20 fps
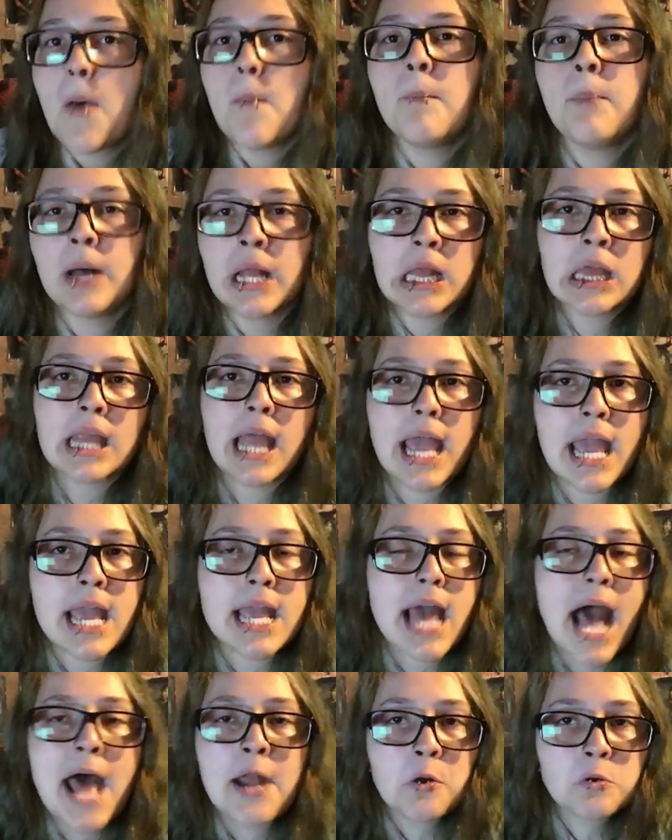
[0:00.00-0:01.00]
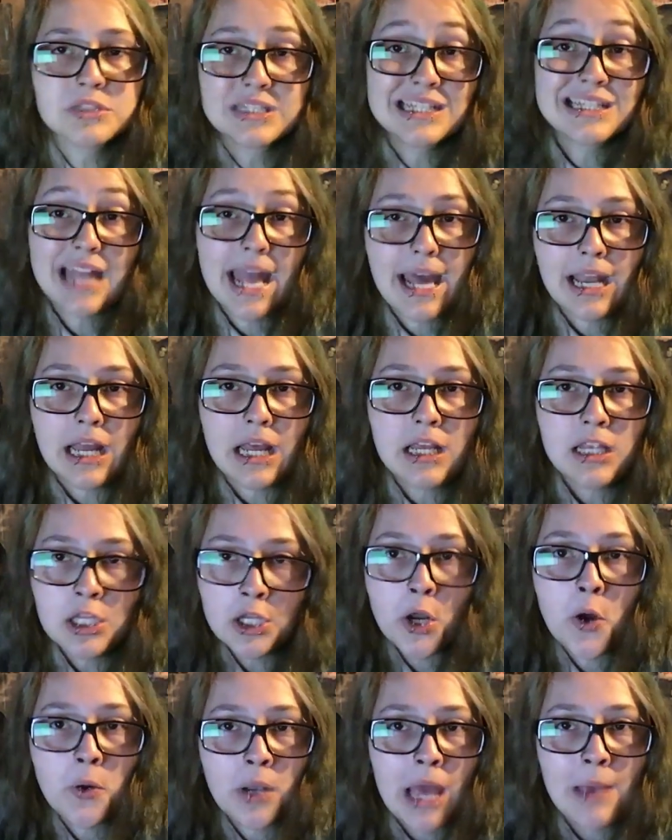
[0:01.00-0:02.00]
but like, I don't stan it,
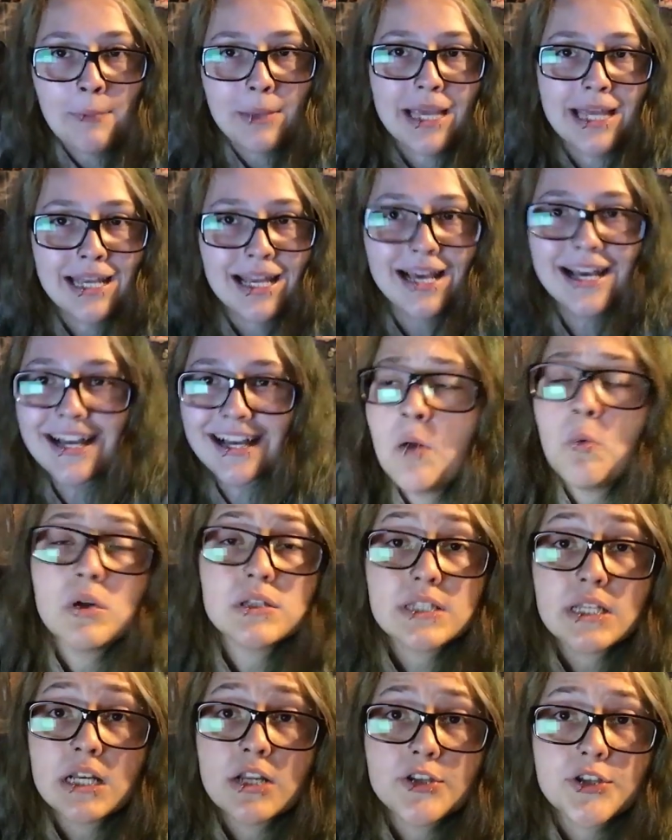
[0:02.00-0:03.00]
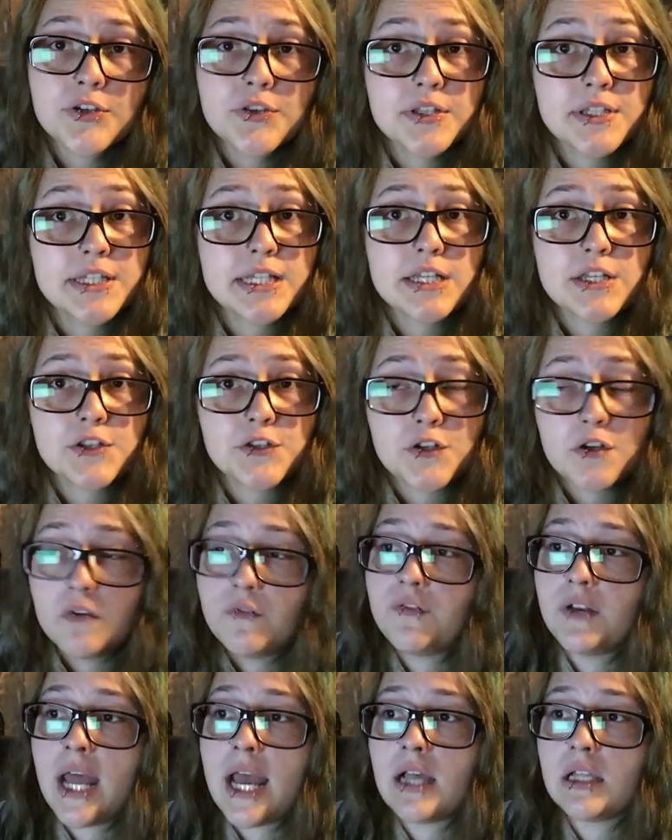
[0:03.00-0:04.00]
you know what I mean? It wasn't until the season
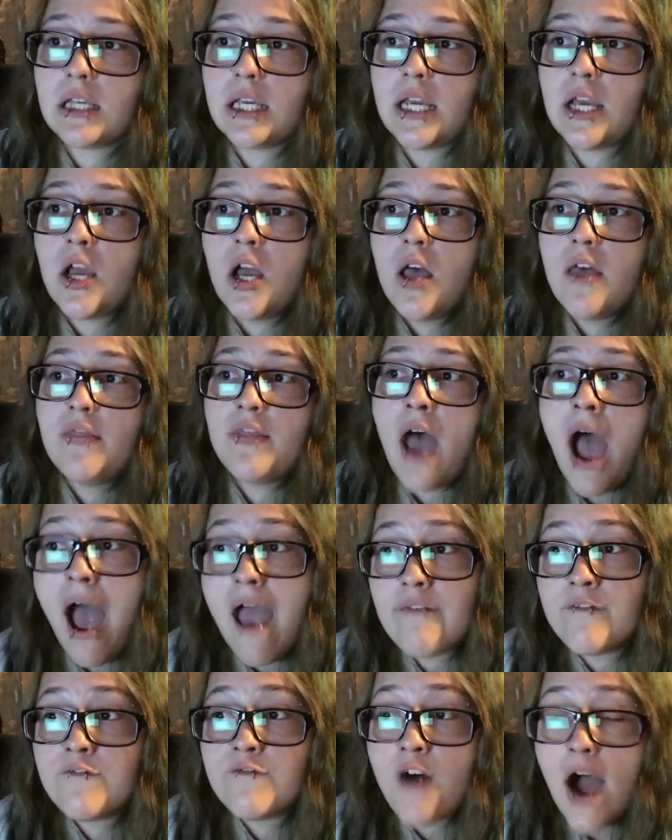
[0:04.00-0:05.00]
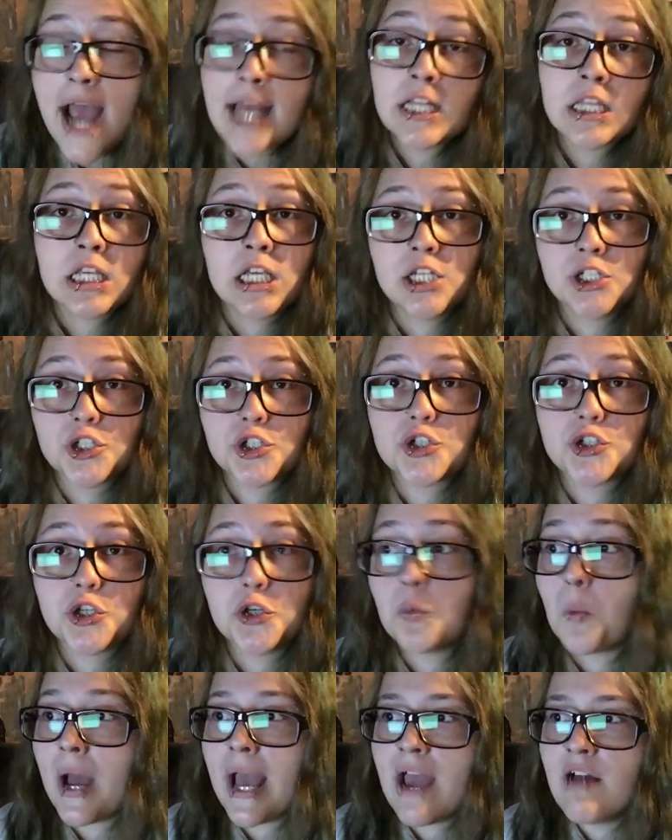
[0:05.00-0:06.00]
2 finale that I finally
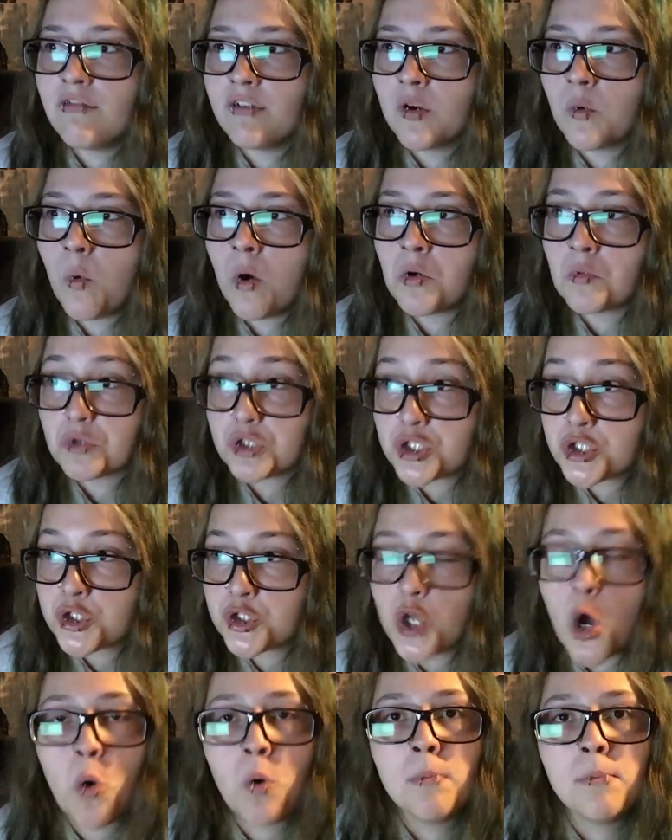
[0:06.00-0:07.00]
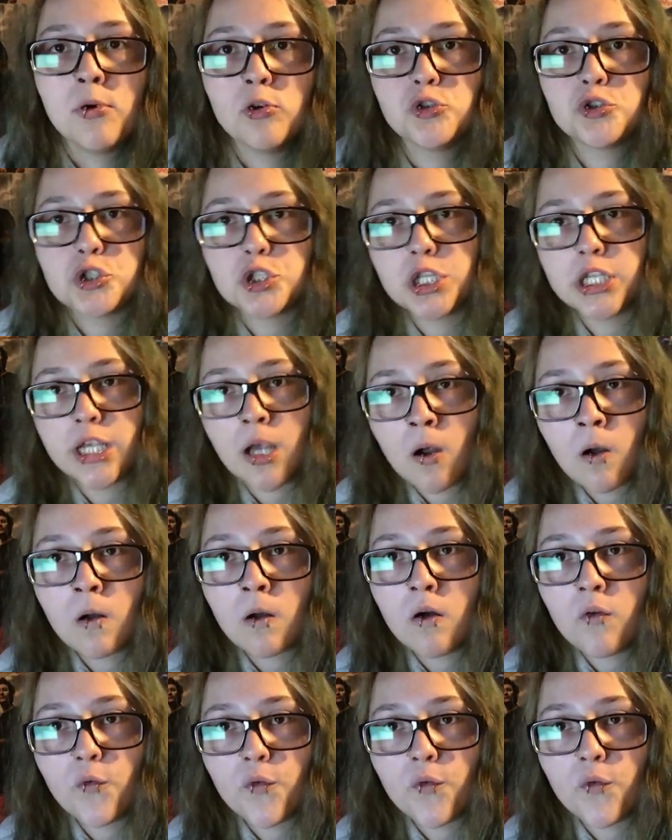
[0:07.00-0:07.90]
understood why everyone was so emotionally hurt